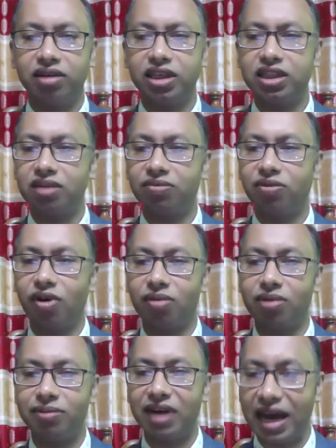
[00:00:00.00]
written
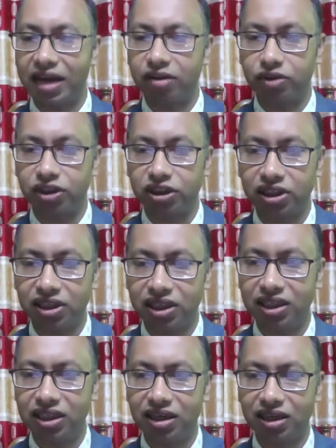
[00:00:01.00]
form of language.
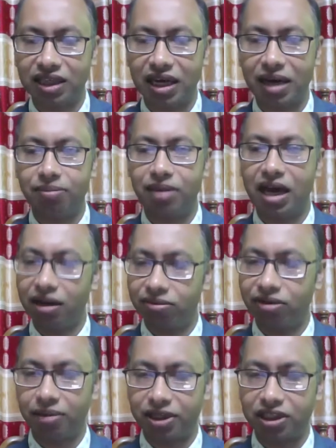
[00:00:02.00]
They did not have
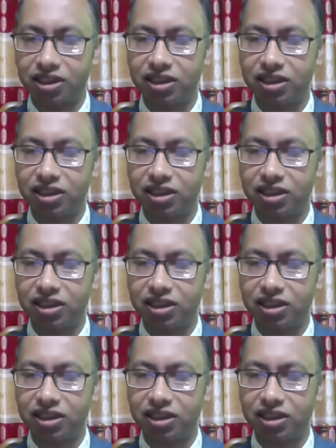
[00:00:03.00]
alphabet.